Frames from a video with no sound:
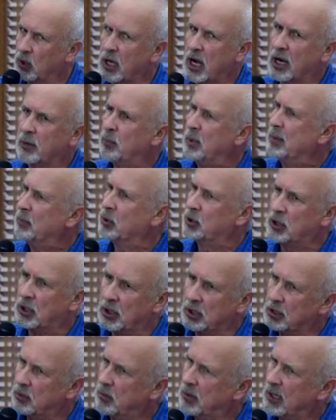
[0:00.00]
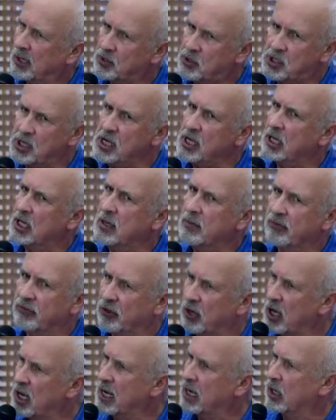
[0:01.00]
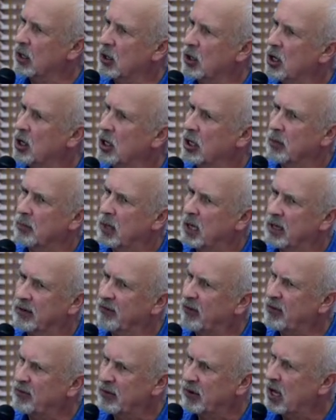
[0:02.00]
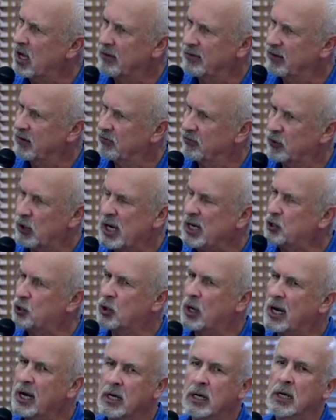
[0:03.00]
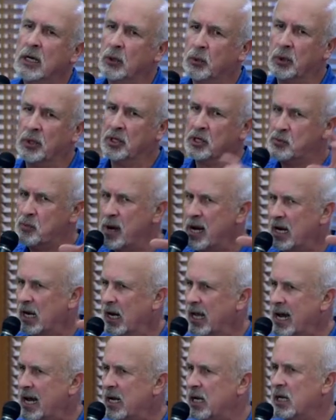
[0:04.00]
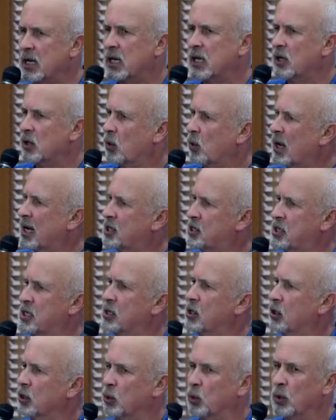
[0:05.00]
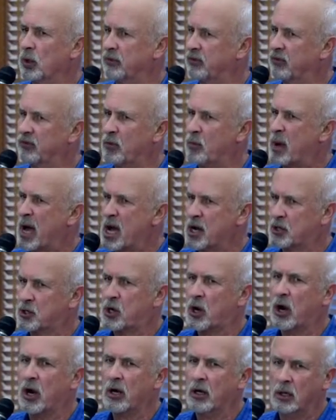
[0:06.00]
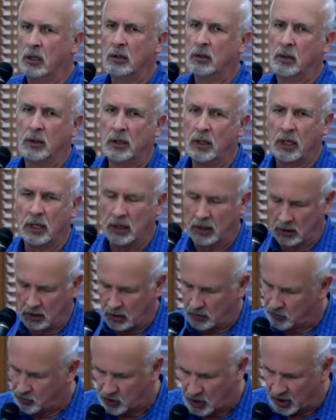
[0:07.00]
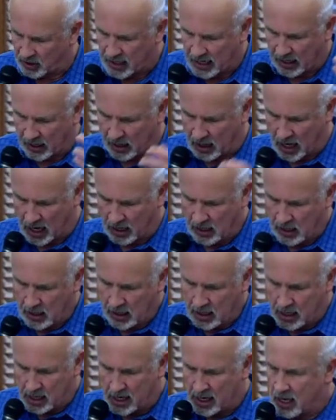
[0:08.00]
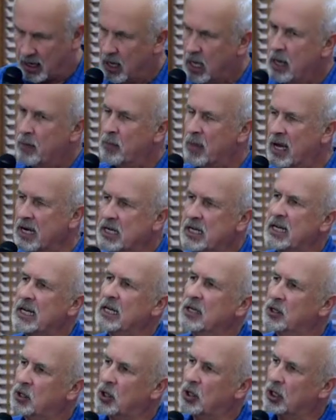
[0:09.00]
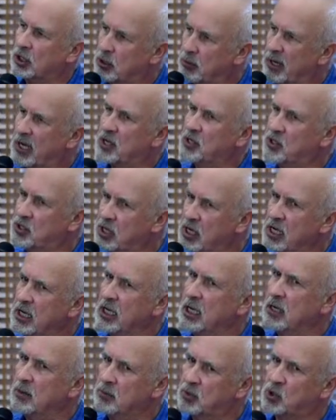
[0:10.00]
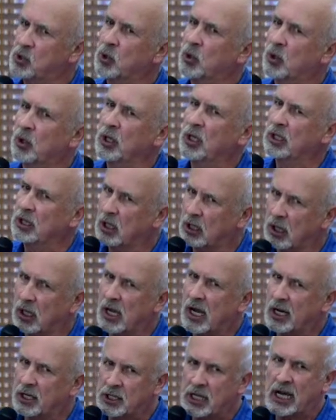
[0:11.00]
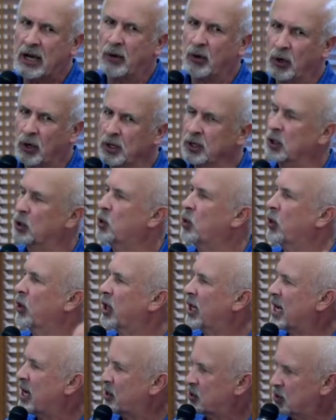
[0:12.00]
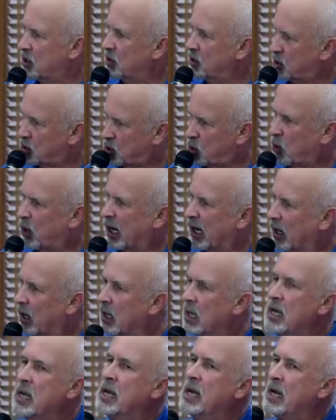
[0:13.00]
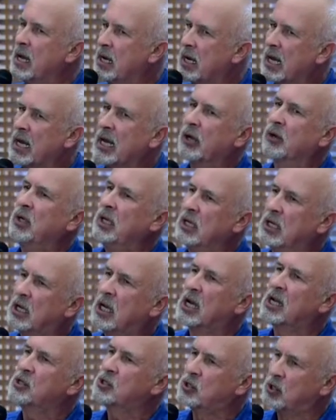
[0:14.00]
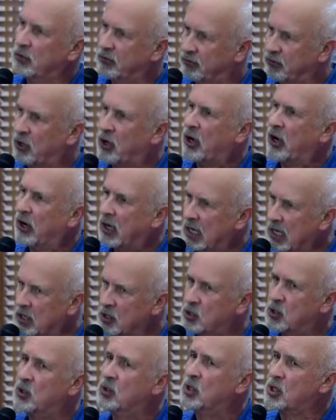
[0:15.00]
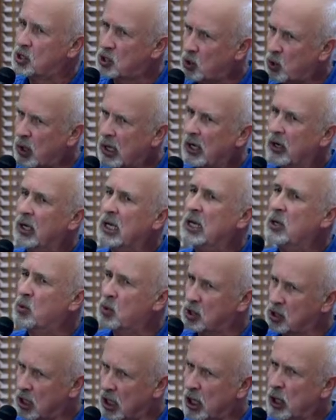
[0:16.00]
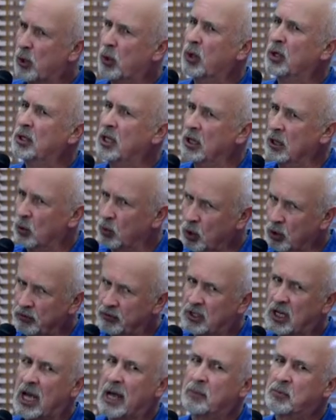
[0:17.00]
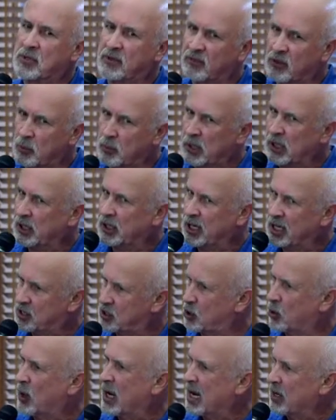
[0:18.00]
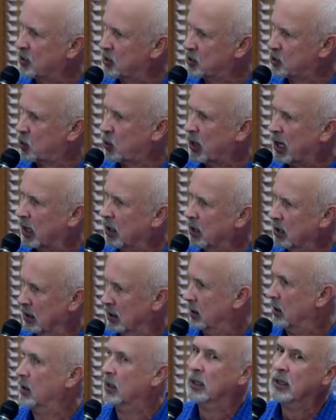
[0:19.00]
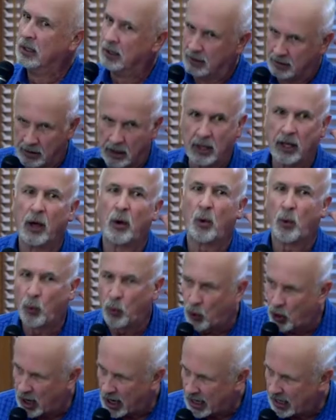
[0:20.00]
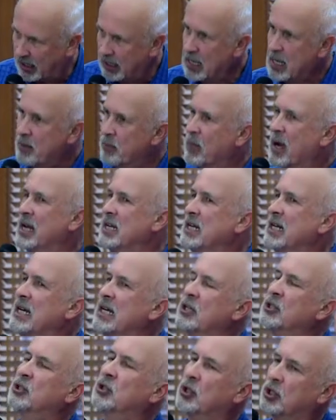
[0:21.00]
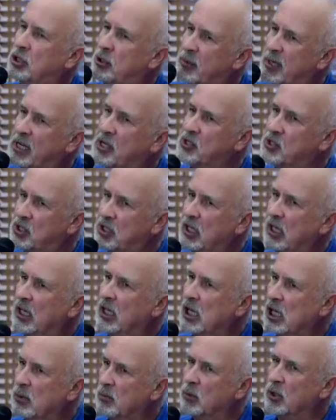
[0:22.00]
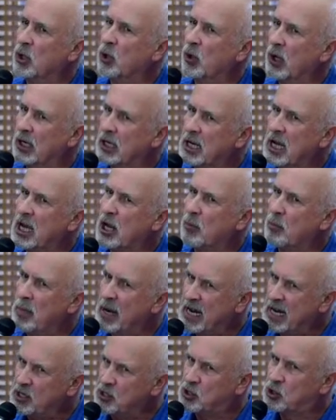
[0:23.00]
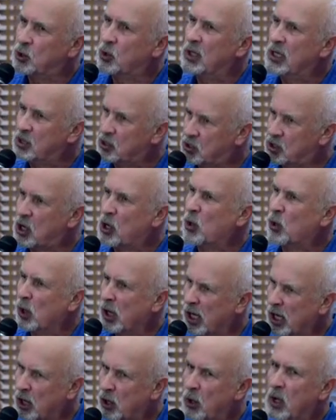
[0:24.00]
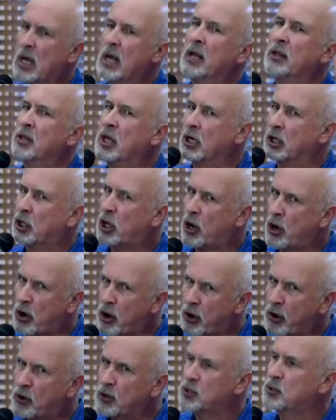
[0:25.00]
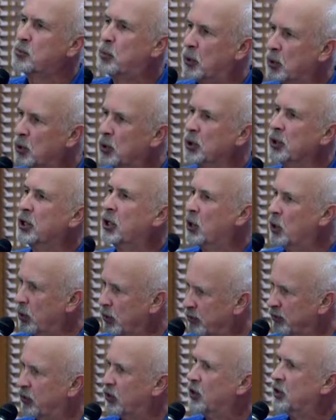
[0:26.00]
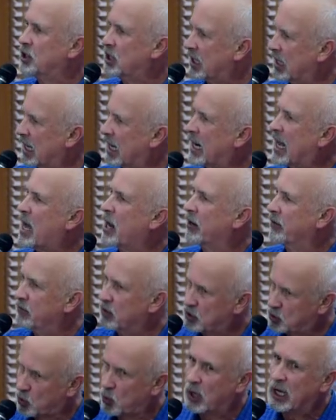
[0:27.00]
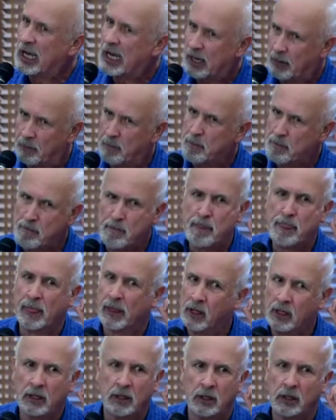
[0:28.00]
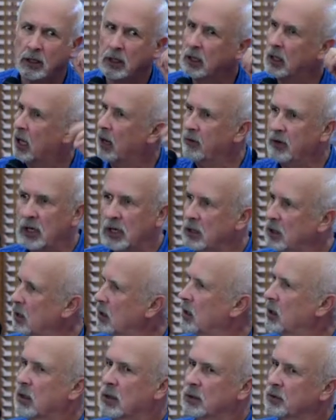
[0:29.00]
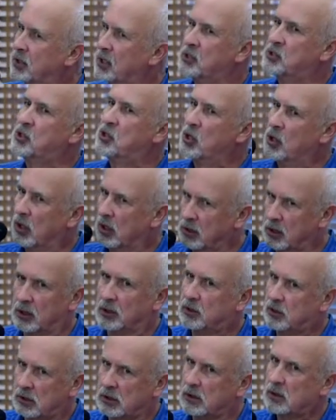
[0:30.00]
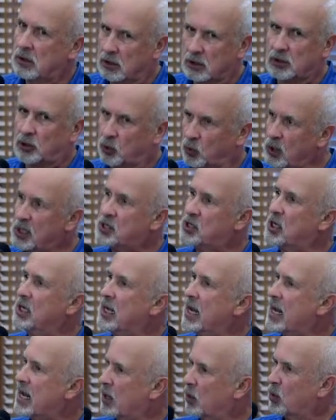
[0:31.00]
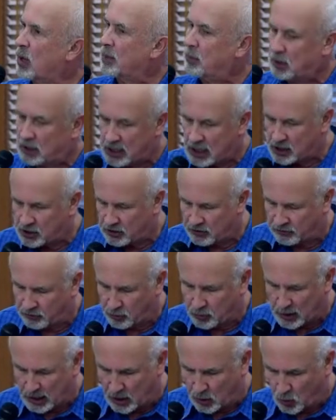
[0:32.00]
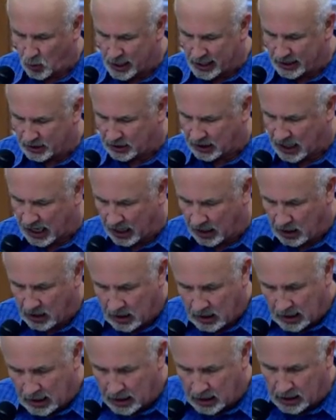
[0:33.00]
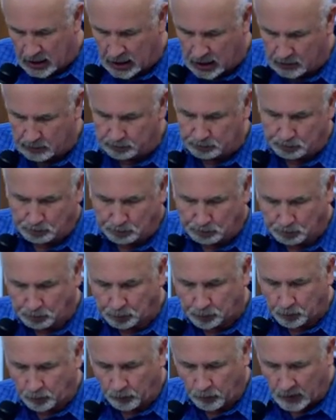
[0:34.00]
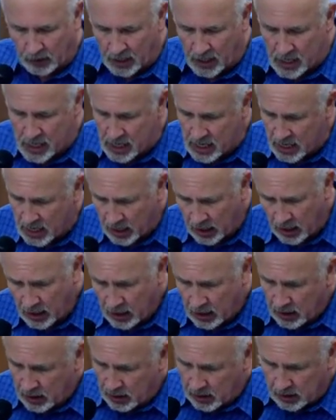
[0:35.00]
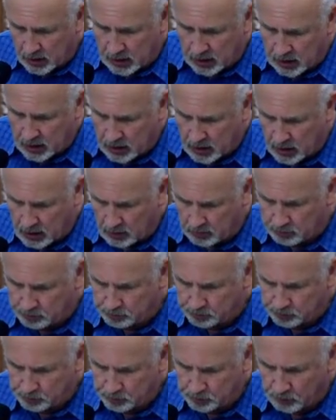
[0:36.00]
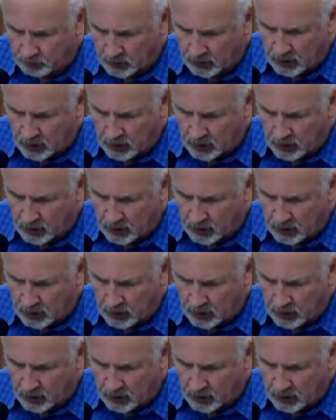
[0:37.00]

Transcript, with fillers: a lot of people talked about seeing him flying along above of, of a freight train with his main landing gear resting on the roof of a boxcar. I saw that a lot. Uh, my dad talked about seeing him circling the clock tower on the courthouse on the square and how he got so far into the square he was lower than the rooftops of the buildings around the square. Oh. My dad talked about seeing him going down Main Street so low that cars pulled over to get out of his way. I mean, you know, there's, no, there's, there's a reason he had a reputation for being a wildcat. Um, uh, um,